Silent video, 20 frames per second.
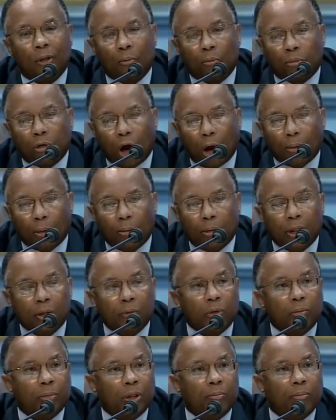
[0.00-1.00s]
probably
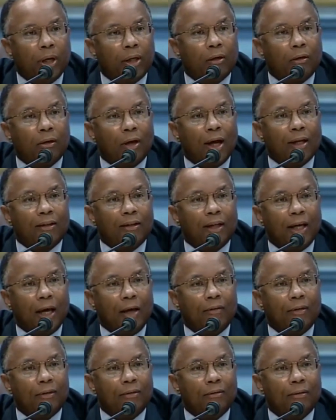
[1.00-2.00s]
would be better not to
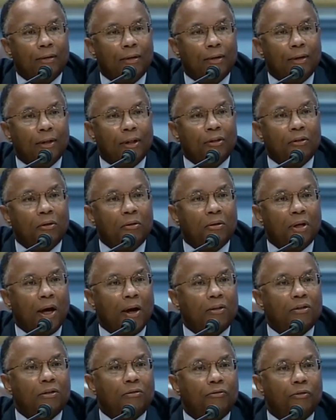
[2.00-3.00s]
have it in
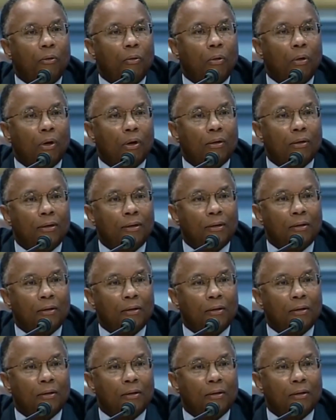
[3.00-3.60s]
2004,